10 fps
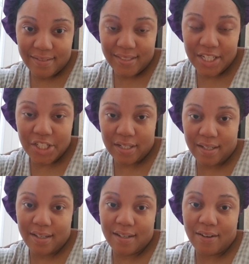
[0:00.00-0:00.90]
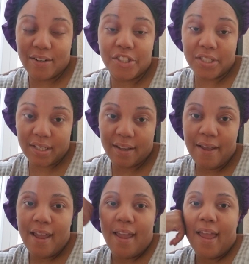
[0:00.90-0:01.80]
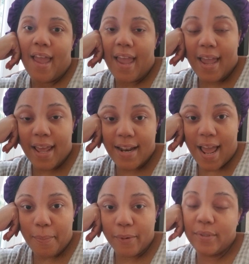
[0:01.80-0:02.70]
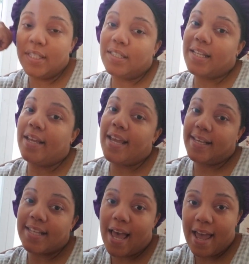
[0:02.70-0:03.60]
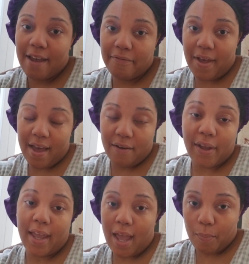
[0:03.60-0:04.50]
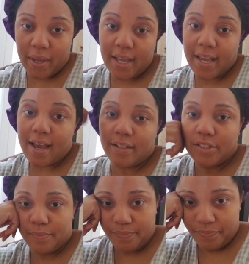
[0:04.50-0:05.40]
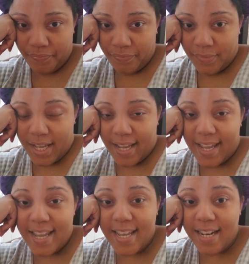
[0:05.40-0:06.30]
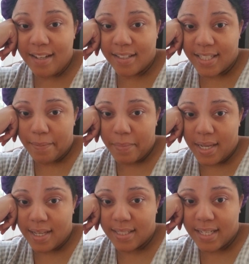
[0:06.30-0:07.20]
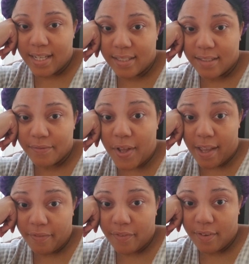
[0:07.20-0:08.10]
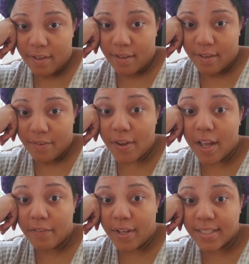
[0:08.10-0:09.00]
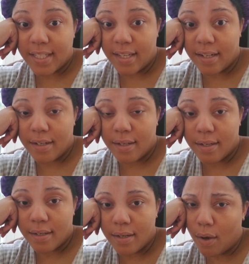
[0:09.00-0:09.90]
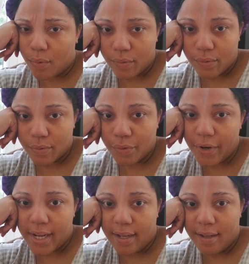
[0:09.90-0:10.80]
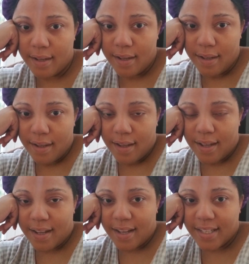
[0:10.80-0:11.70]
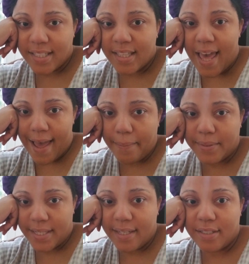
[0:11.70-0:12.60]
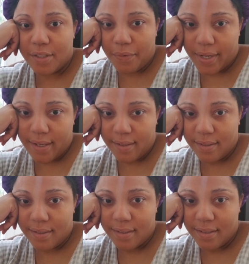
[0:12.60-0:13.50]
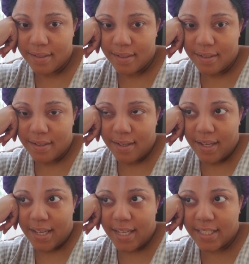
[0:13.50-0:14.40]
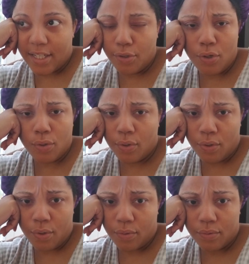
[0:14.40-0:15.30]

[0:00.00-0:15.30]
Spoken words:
T shilling or shilling. And I proceed to say, yes, okay, I'll pay in cash. He looks at me and says, five. I said, no, 3. I said, the app says 3. He said, no.